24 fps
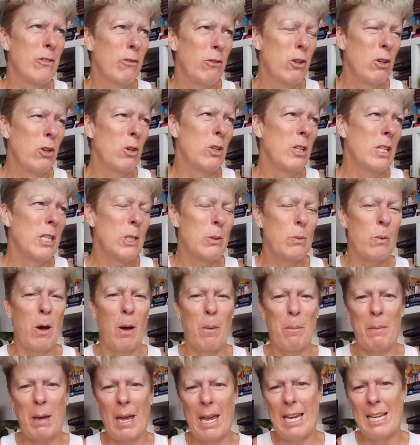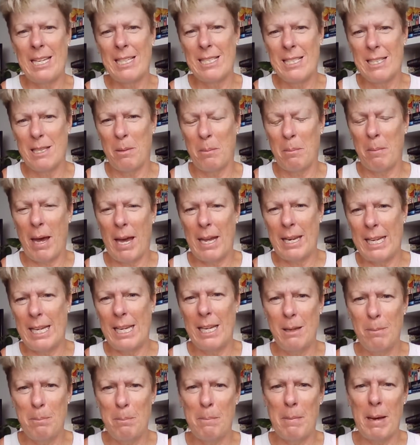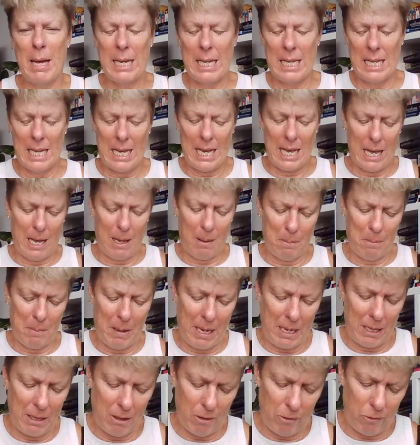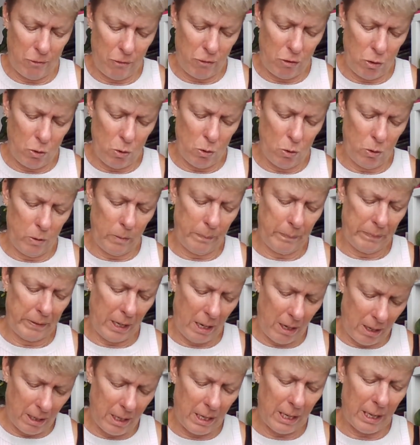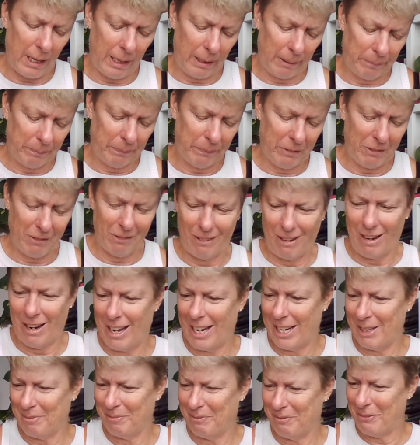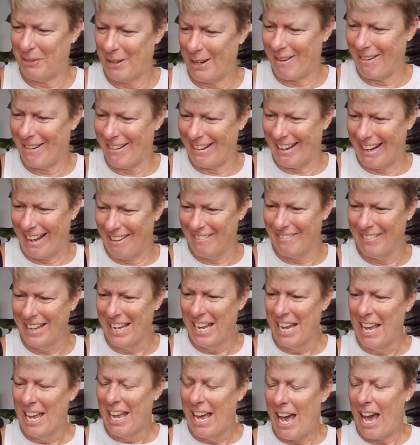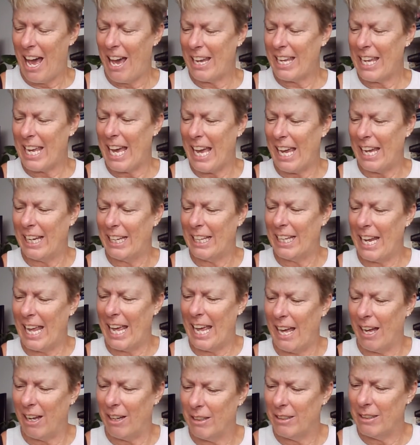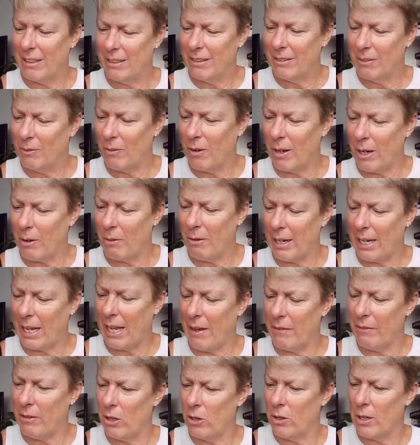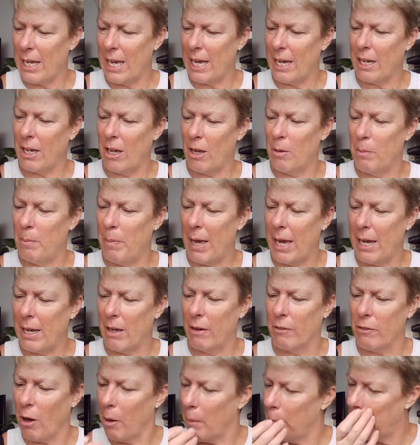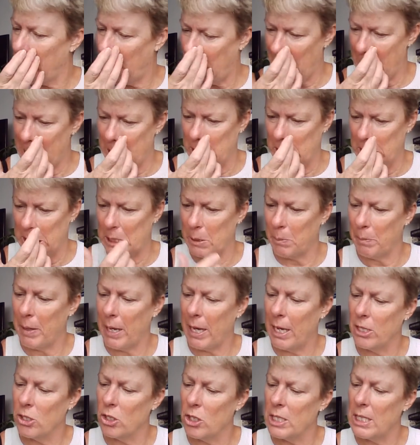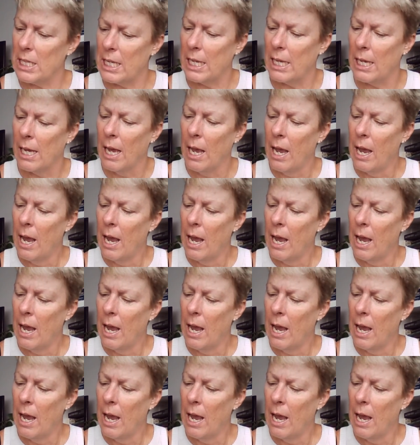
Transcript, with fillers: fuel is what makes the money. Money can't make the fuel. Okay, right, fair enough. Okay, now, what I want to have a look at, go back, I've got pages and pages here.